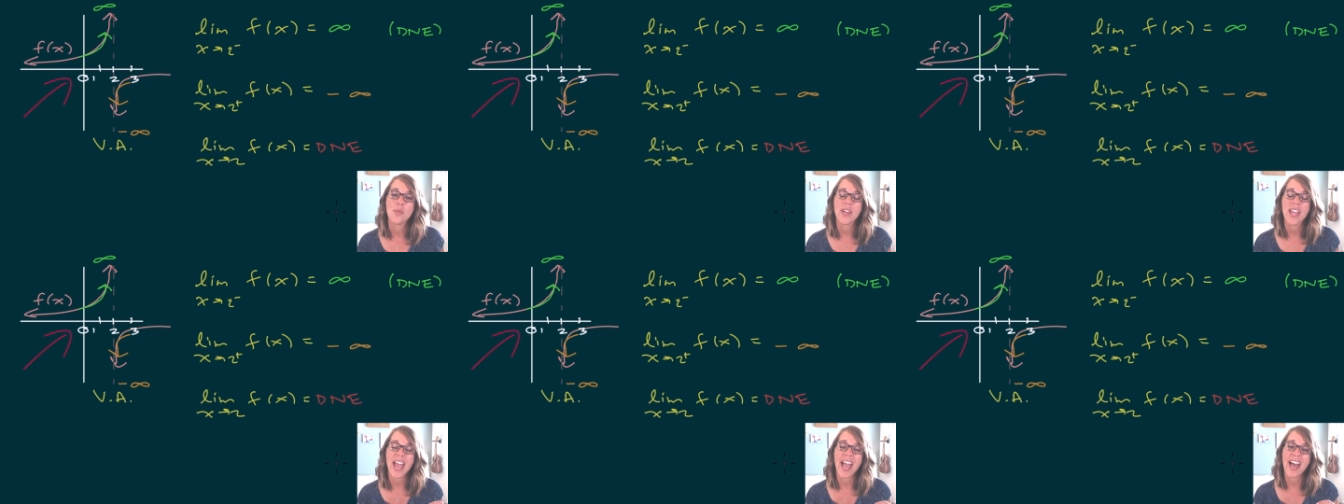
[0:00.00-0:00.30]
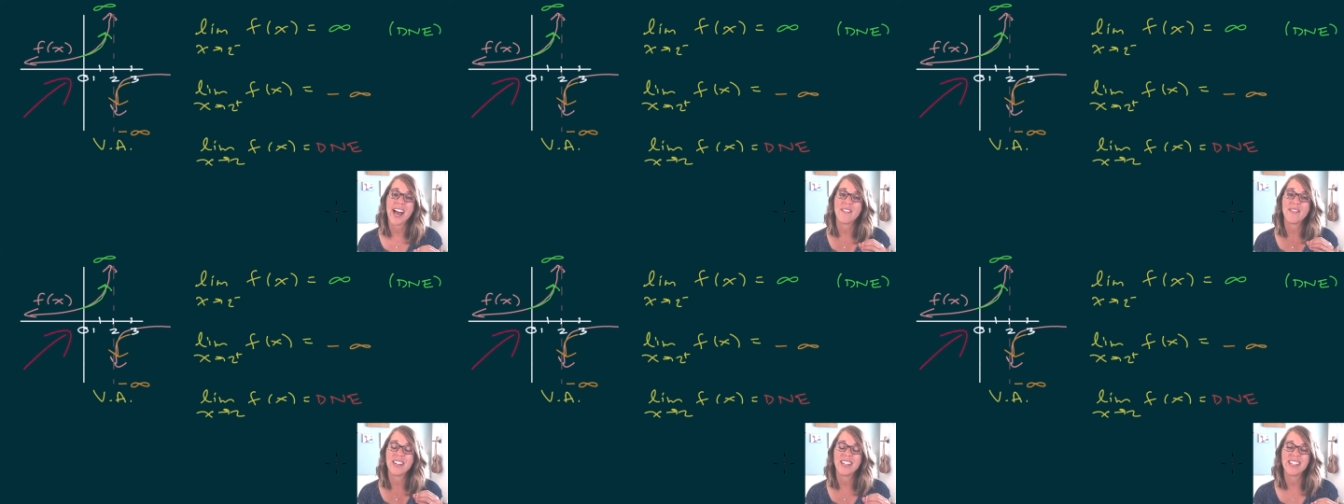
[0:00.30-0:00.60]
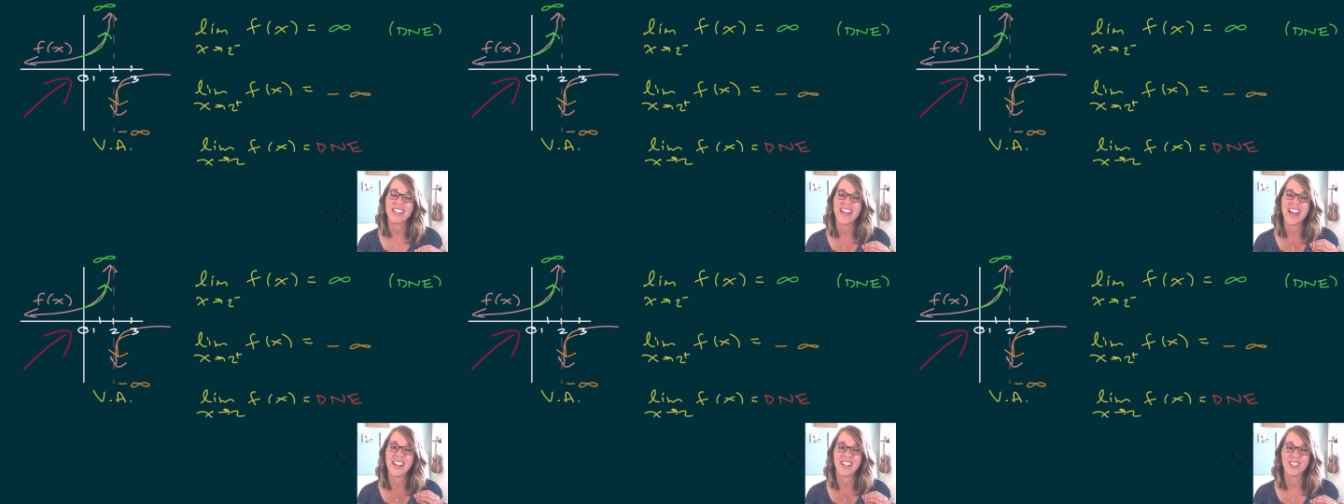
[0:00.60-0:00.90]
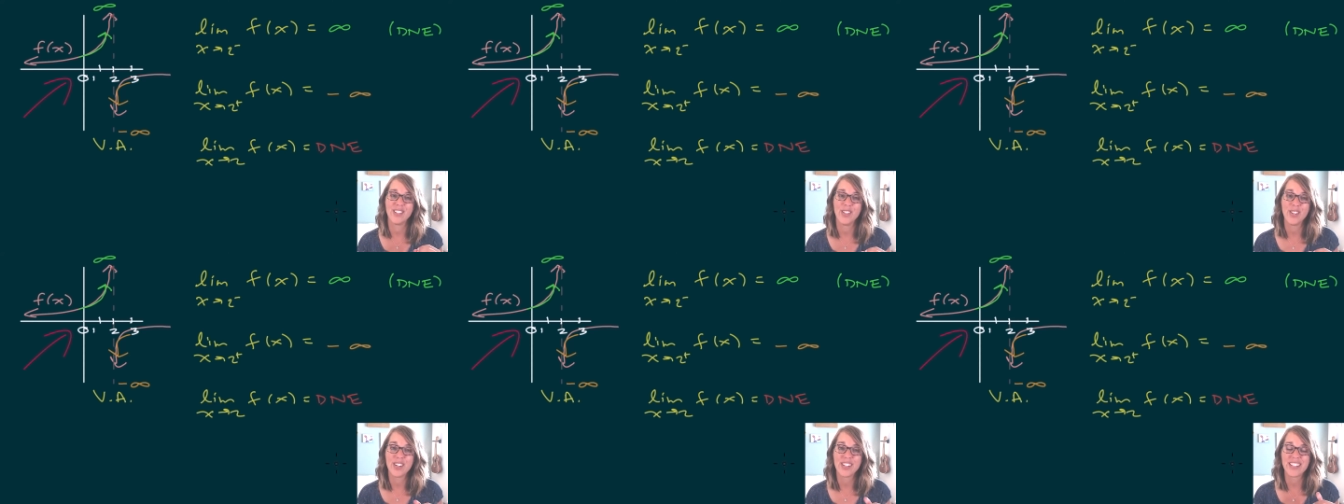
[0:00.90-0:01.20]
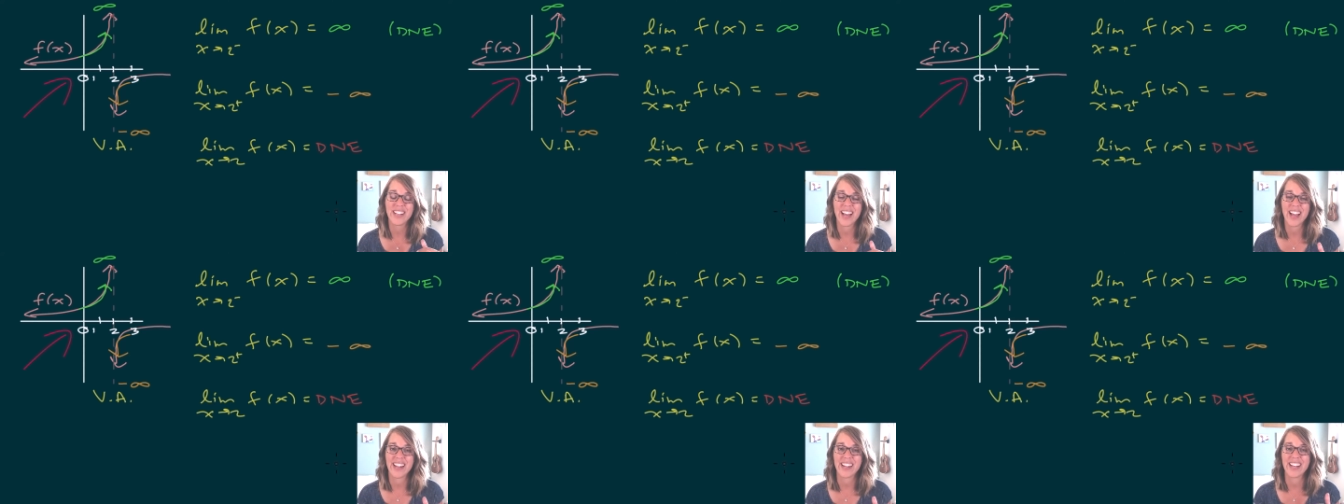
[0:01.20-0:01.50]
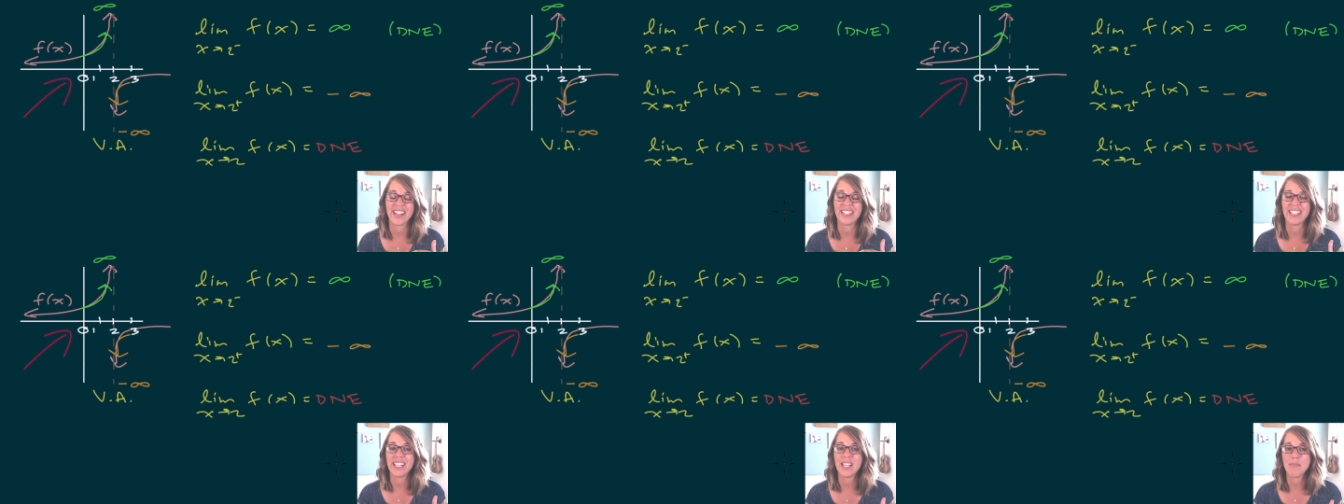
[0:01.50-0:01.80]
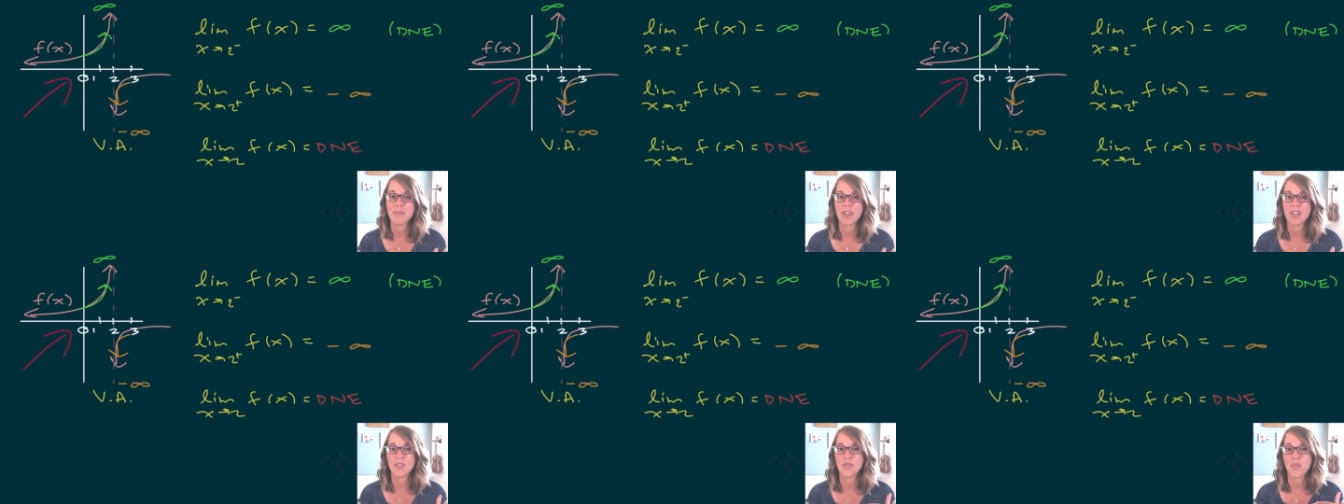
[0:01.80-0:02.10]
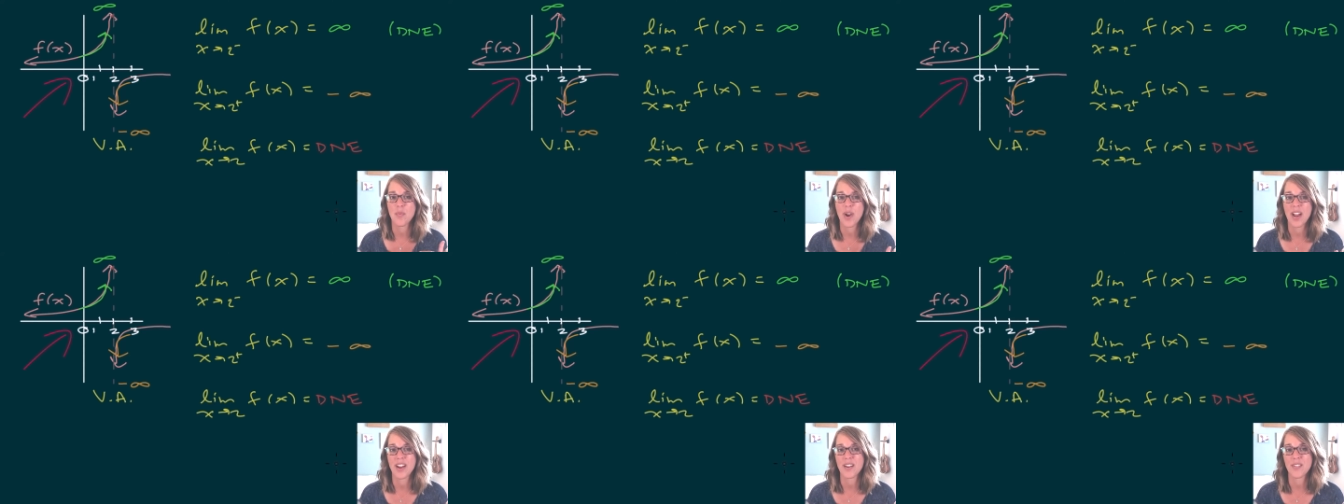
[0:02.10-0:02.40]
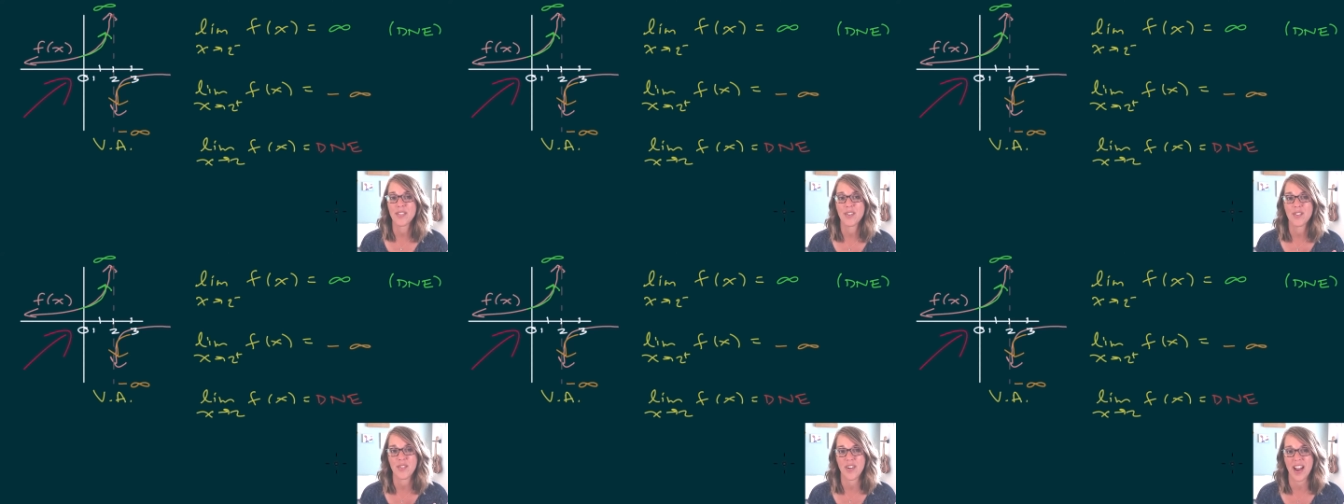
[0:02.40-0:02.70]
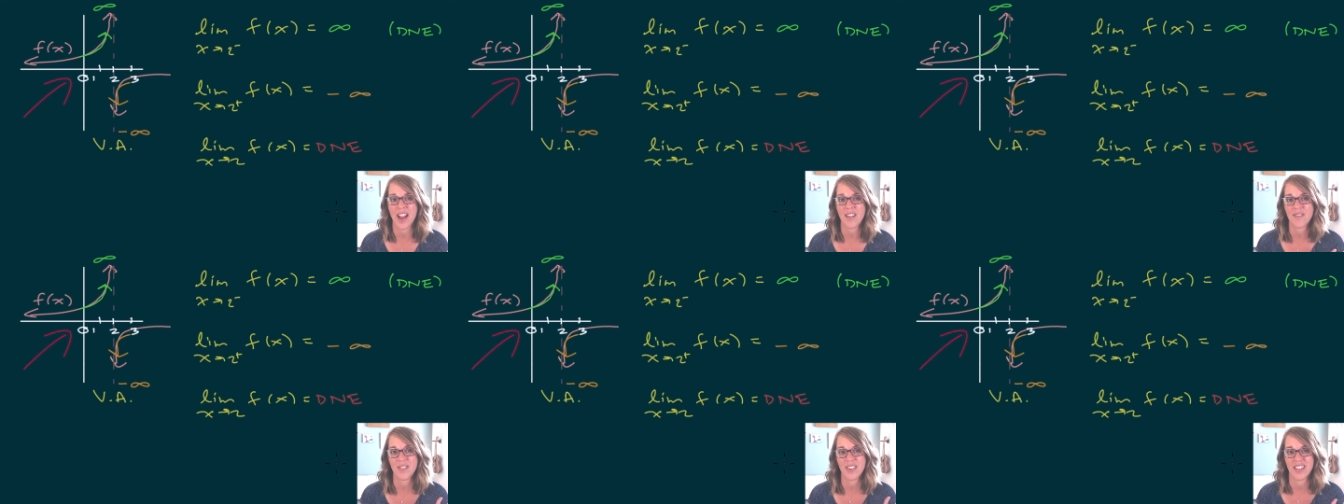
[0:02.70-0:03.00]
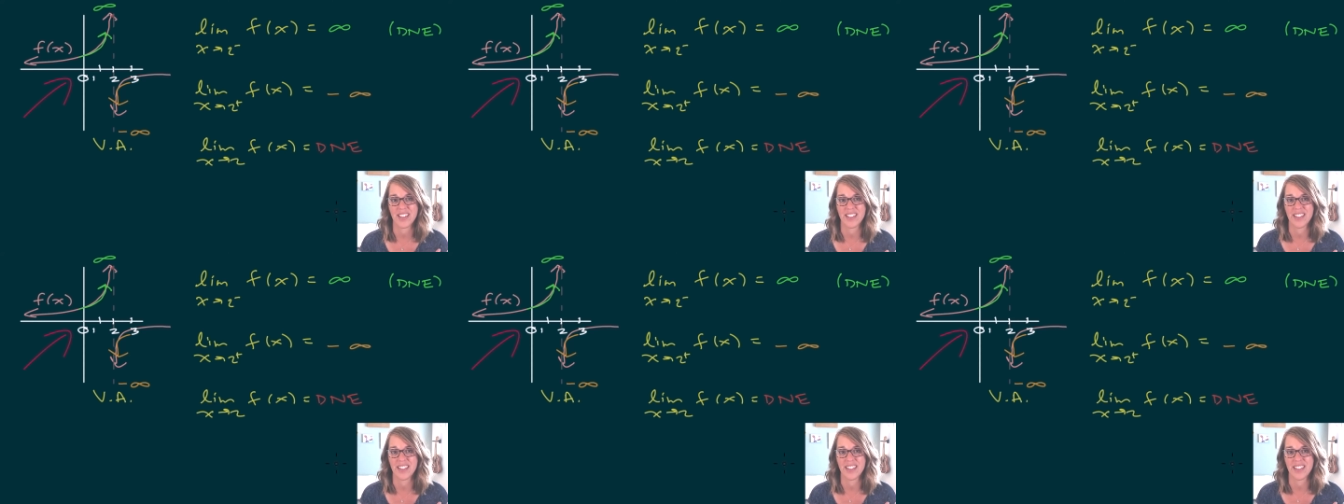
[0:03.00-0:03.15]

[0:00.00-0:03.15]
We haven't yet looked at a limit where the graph